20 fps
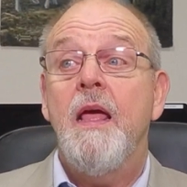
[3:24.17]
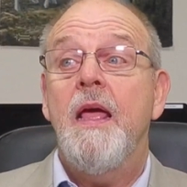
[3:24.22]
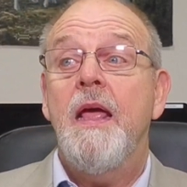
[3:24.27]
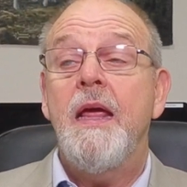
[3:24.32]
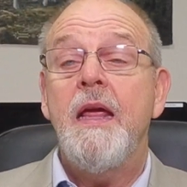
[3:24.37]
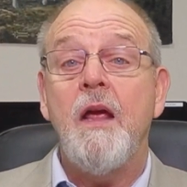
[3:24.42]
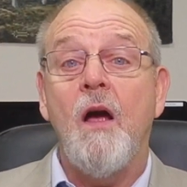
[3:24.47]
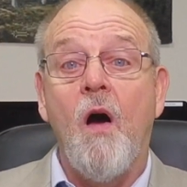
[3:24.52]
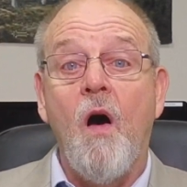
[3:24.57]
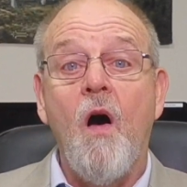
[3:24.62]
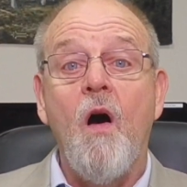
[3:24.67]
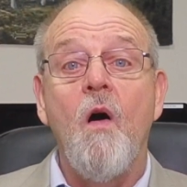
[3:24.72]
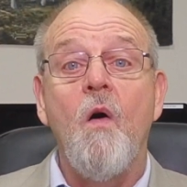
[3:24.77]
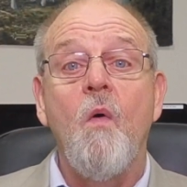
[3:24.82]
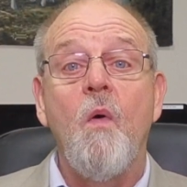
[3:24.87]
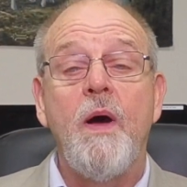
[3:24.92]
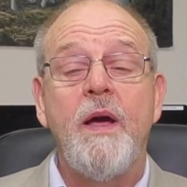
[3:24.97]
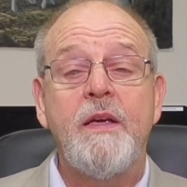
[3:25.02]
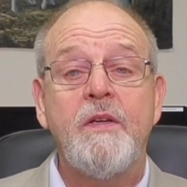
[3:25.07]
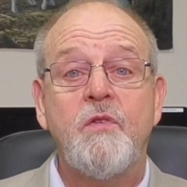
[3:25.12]
he
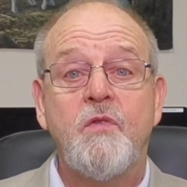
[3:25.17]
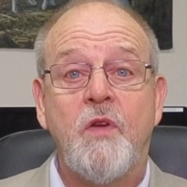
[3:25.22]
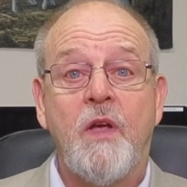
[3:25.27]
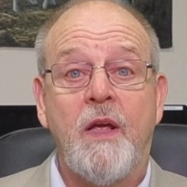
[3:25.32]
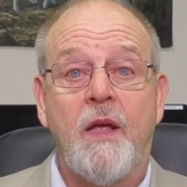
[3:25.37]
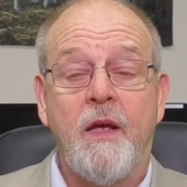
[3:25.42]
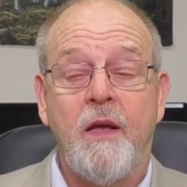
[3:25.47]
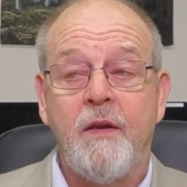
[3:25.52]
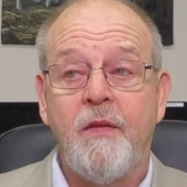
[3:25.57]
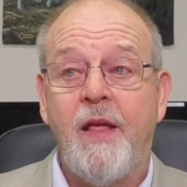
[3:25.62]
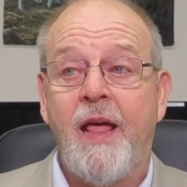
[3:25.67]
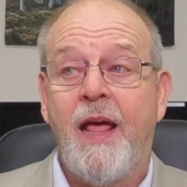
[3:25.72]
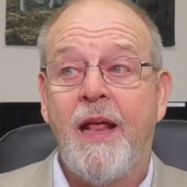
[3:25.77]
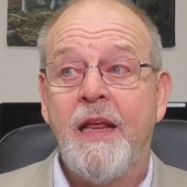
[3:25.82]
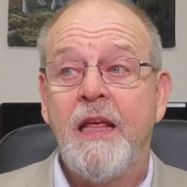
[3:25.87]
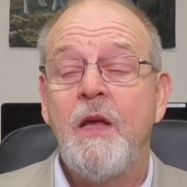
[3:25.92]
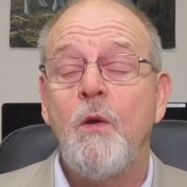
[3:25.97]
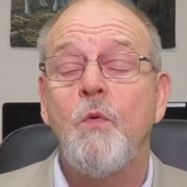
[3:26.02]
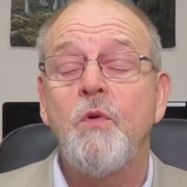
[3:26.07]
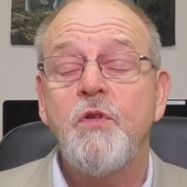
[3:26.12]
always said
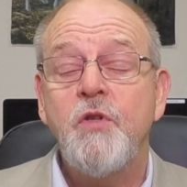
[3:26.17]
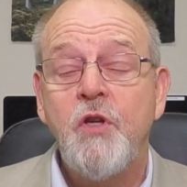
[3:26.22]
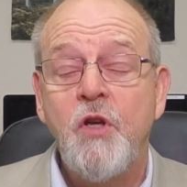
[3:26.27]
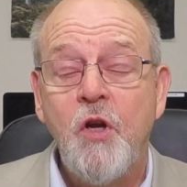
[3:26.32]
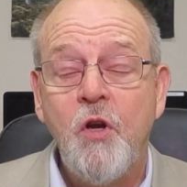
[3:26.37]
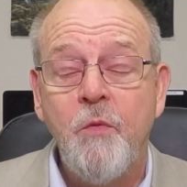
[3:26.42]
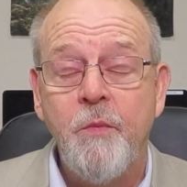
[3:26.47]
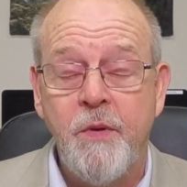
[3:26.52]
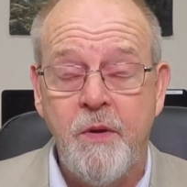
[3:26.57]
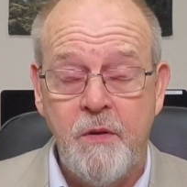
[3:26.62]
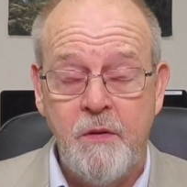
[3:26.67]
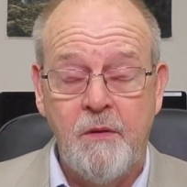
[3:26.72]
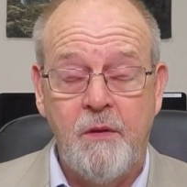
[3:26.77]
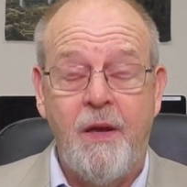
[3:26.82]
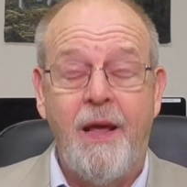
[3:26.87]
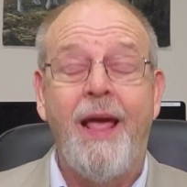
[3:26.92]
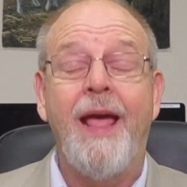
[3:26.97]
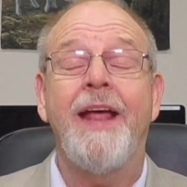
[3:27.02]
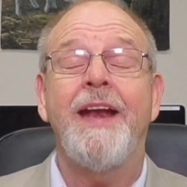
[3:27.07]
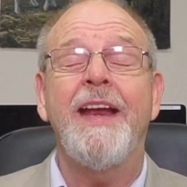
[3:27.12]
that he was human
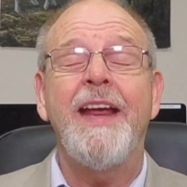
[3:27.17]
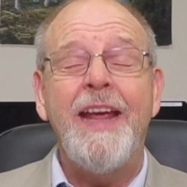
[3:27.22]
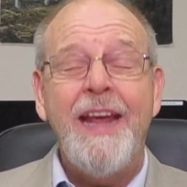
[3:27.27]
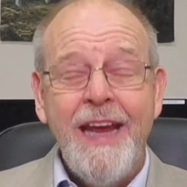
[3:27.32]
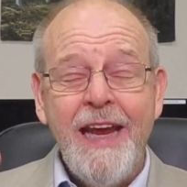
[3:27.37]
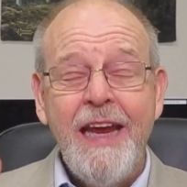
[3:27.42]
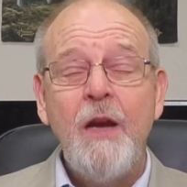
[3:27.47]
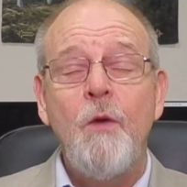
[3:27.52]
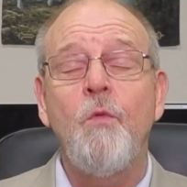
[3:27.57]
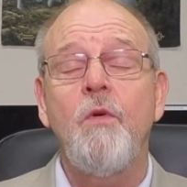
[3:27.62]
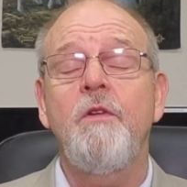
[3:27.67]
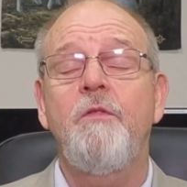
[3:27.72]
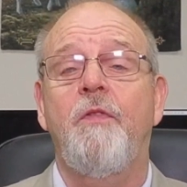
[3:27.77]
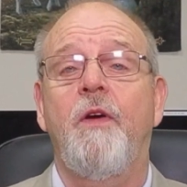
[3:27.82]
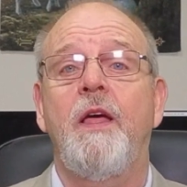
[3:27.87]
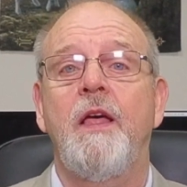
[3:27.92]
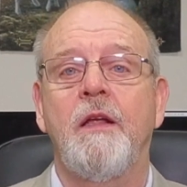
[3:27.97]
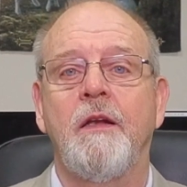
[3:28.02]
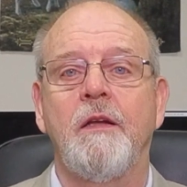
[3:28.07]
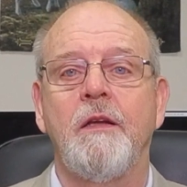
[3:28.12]
and he would
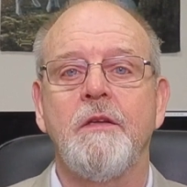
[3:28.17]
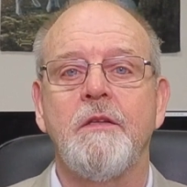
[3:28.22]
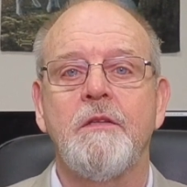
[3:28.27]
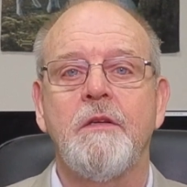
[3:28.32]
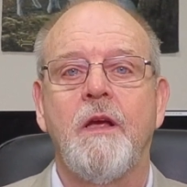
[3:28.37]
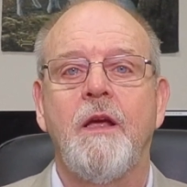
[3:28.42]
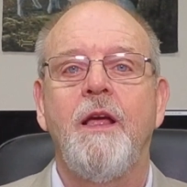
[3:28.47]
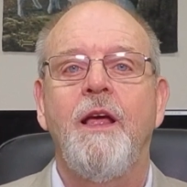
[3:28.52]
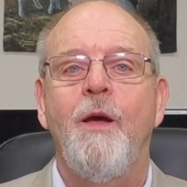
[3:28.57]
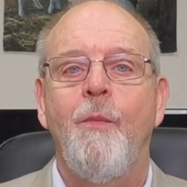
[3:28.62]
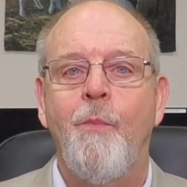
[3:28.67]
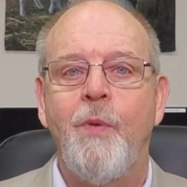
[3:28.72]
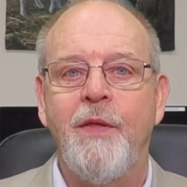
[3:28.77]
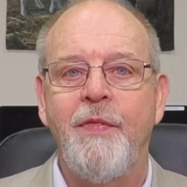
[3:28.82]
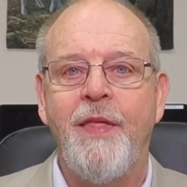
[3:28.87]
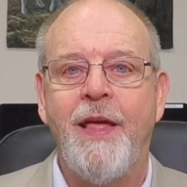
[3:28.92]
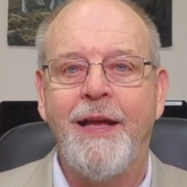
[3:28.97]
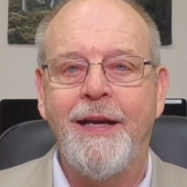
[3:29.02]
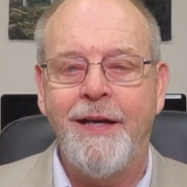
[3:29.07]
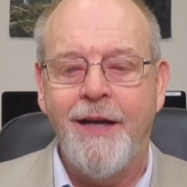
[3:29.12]
fail us,
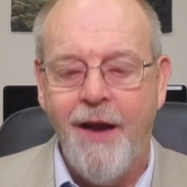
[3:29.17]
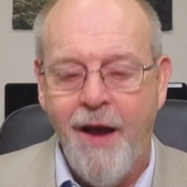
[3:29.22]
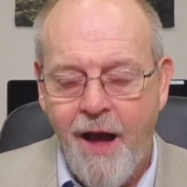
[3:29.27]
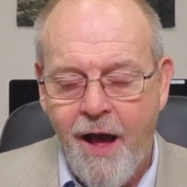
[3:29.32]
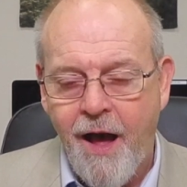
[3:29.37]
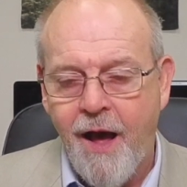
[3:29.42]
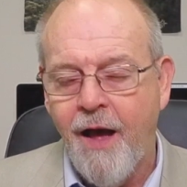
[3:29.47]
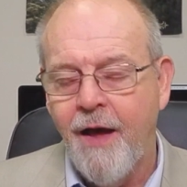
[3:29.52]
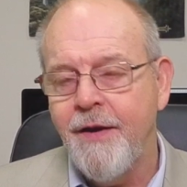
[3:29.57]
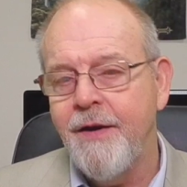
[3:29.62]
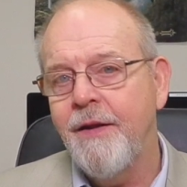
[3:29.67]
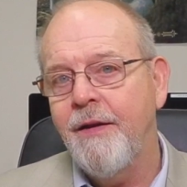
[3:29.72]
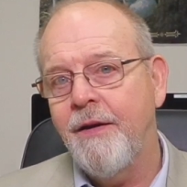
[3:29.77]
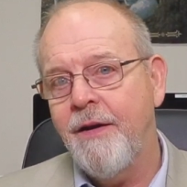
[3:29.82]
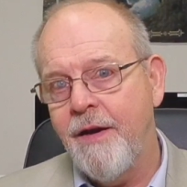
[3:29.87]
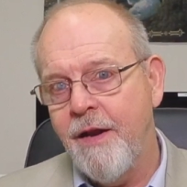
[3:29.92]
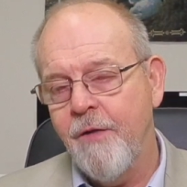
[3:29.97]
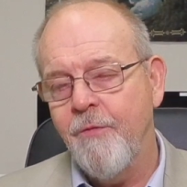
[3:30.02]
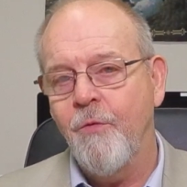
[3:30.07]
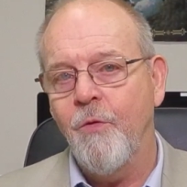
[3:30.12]
but that God
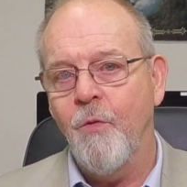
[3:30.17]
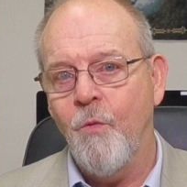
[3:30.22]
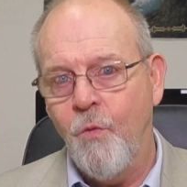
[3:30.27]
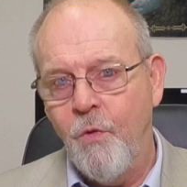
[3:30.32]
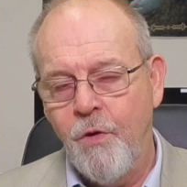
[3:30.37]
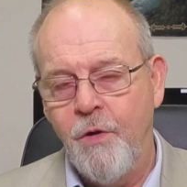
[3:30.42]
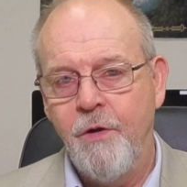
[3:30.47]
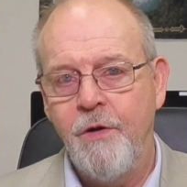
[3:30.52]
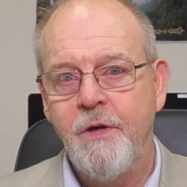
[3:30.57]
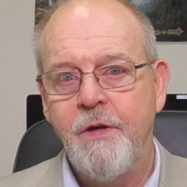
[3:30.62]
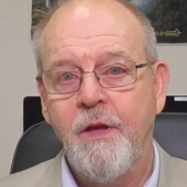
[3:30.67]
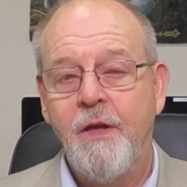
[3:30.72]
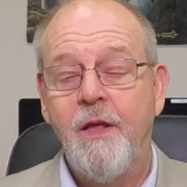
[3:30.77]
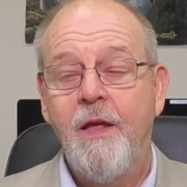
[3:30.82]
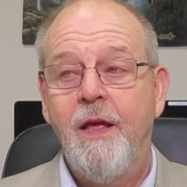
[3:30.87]
never would.